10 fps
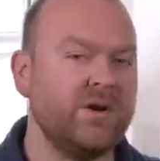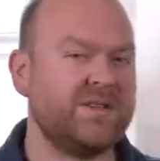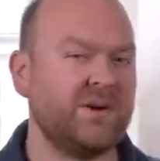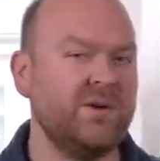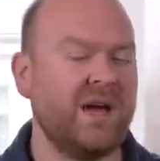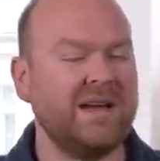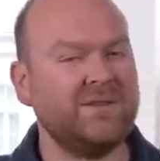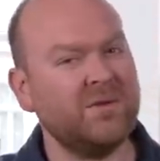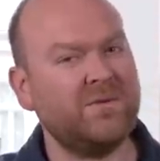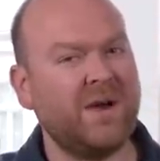On its own, I
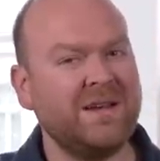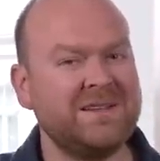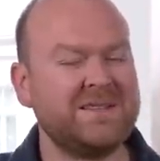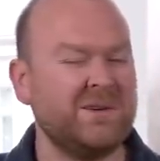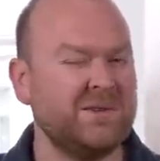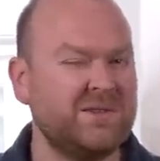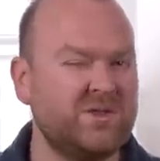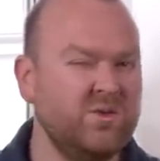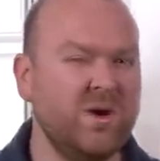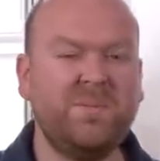don't find the
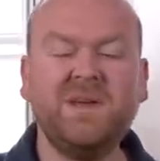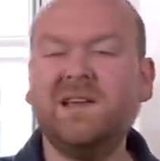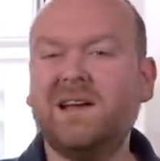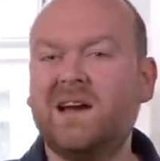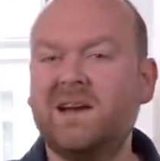sound too appealing.